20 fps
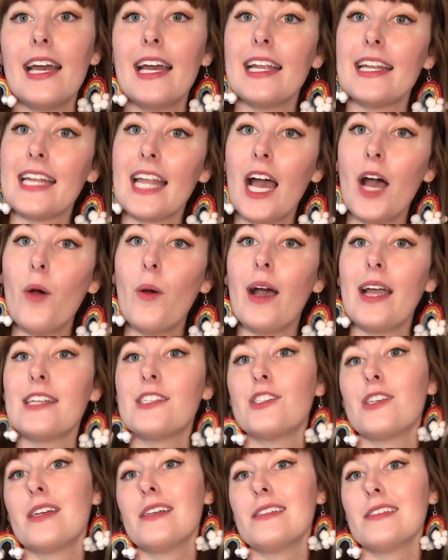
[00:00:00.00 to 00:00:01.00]
Now I
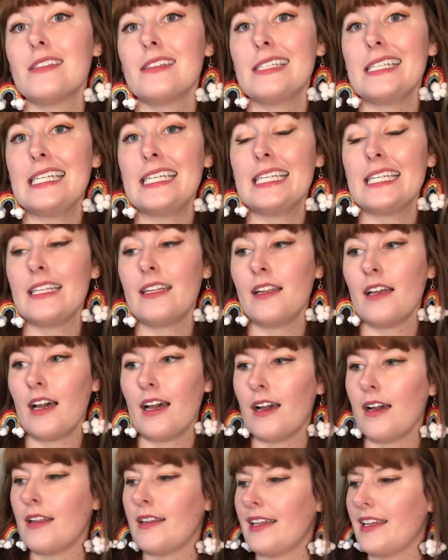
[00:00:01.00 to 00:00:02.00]
just need
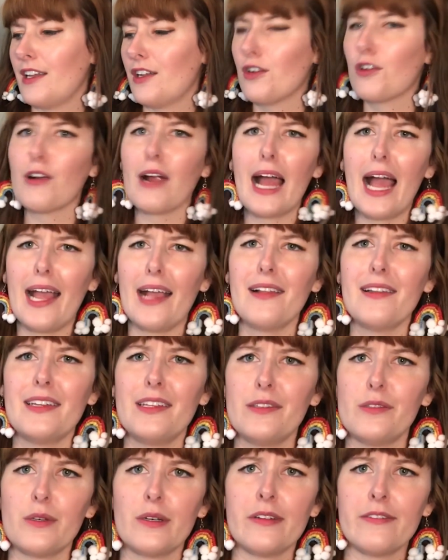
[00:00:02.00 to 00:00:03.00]
like a crackling
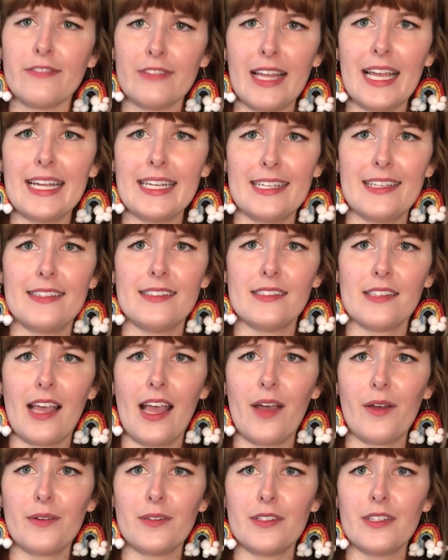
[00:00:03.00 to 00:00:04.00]
sort of lightning
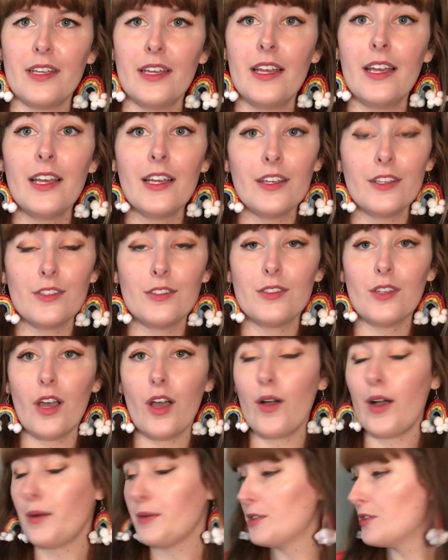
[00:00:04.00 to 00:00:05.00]
sound. So
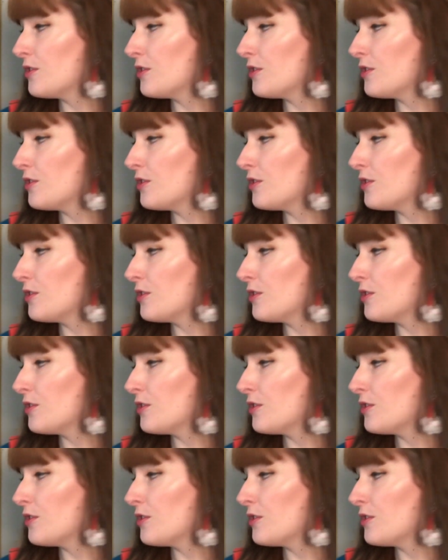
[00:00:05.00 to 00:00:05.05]
I was